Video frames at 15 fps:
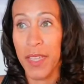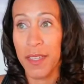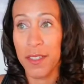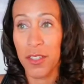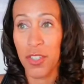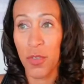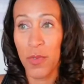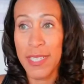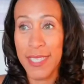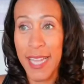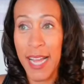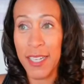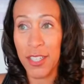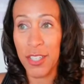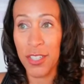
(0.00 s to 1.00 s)
so it's
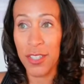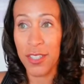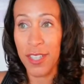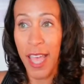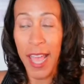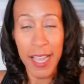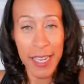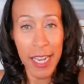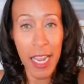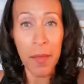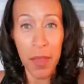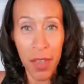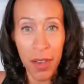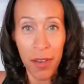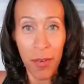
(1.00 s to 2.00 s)
not just
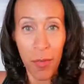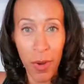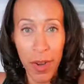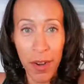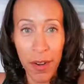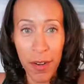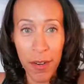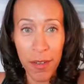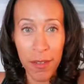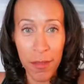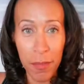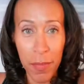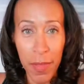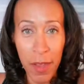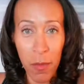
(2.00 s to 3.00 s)
academia where
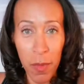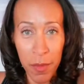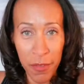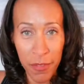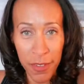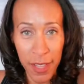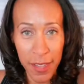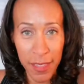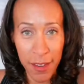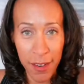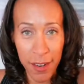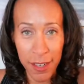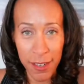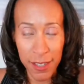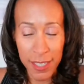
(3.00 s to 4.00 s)
Black women feel like
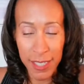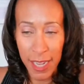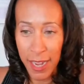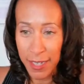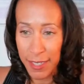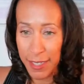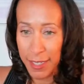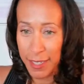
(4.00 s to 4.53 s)
they're under attack.